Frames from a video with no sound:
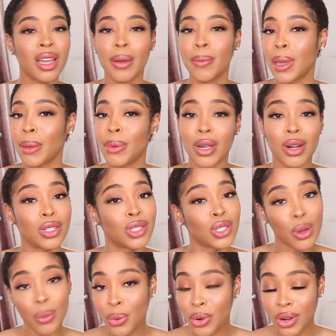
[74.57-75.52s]
Baby girl,
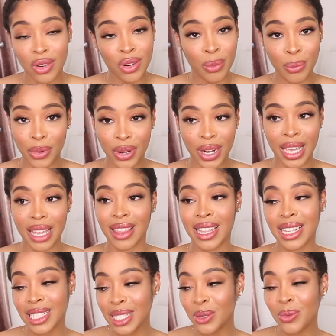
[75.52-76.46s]
don't put on a bonnet.
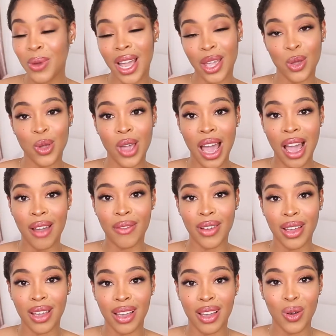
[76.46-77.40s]
This is why you have
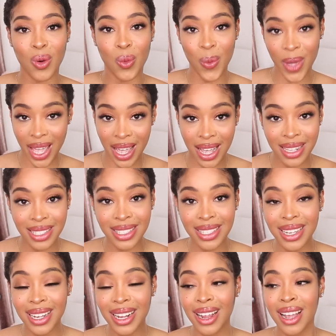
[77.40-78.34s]
wigs
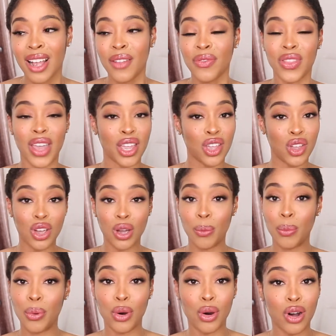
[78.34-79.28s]
that you can
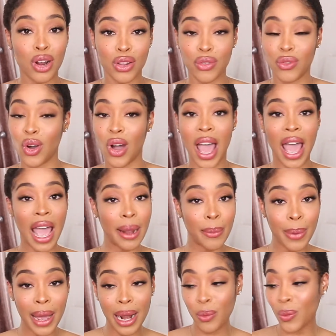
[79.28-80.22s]
put on. You've got
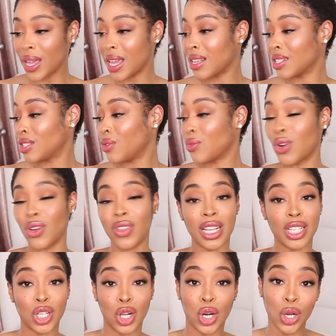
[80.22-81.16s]
headband wigs, you've got
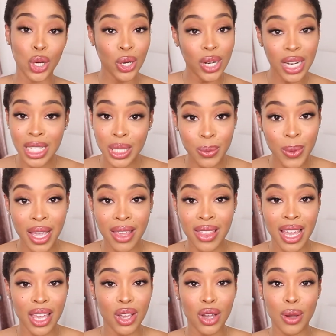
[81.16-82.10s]
this glueless wig
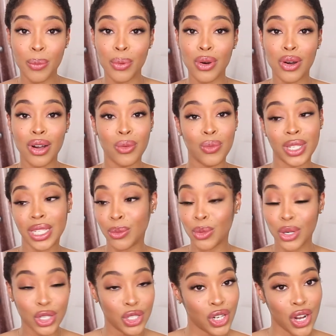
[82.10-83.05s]
that you can put on, which I'm
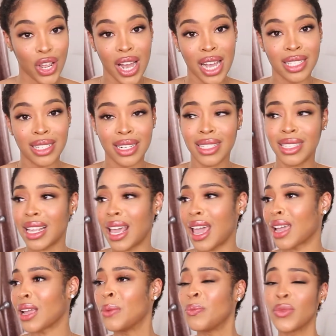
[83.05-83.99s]
going to show you guys in a
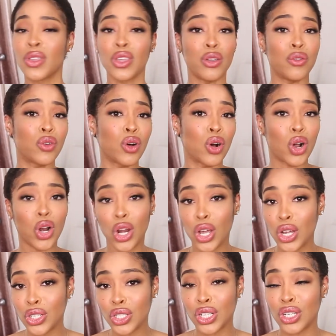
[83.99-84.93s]
sec. You've got
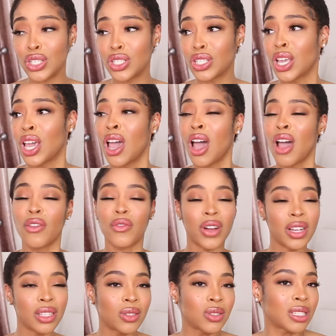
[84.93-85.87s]
closures.
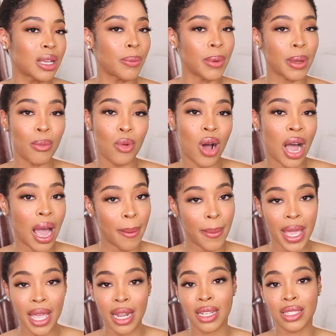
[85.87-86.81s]
Frontals are a bit more high
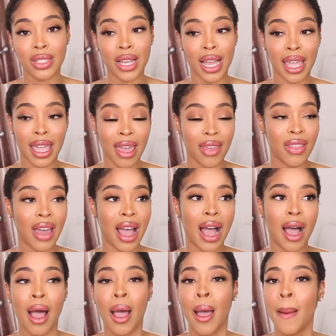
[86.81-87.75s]
maintenance, so I get
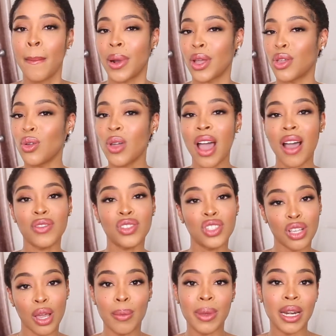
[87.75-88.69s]
that, but you have
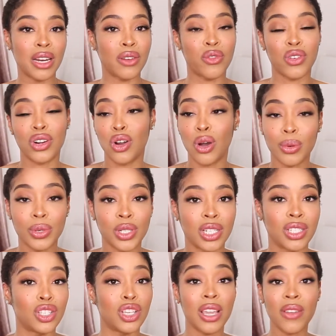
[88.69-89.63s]
so many different
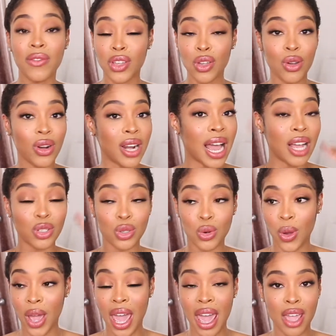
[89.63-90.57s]
options. Even your
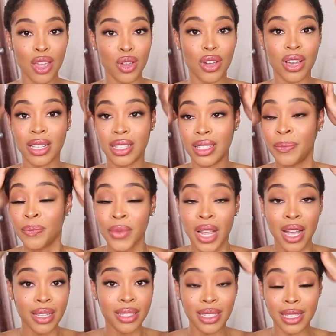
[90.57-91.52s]
natural hair, you can
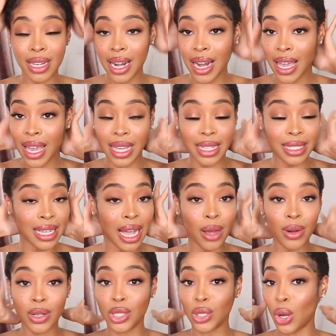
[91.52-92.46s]
slick it
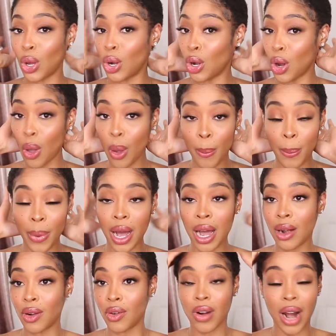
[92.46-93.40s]
down into a low
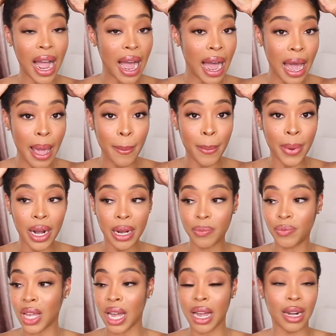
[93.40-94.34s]
bun or a high
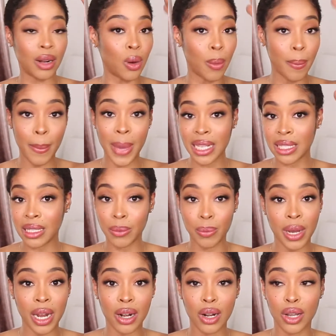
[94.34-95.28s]
bun, like a little messy
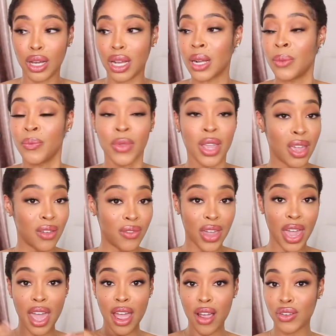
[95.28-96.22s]
bun look. If your
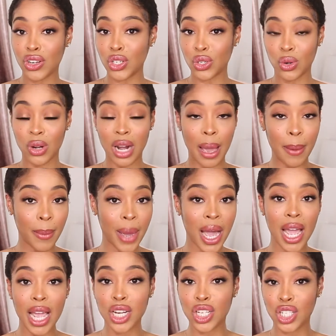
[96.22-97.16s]
hair is short like
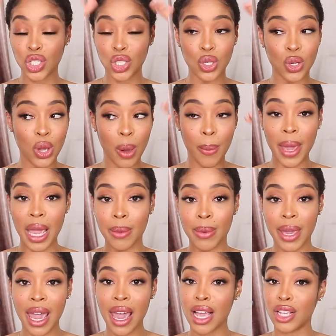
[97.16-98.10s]
mine, just do your
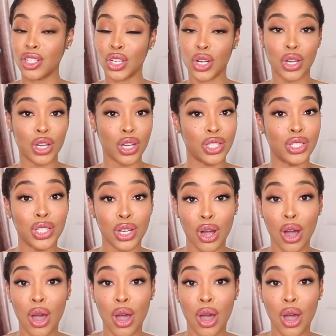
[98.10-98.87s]
baby hairs, you're good to go.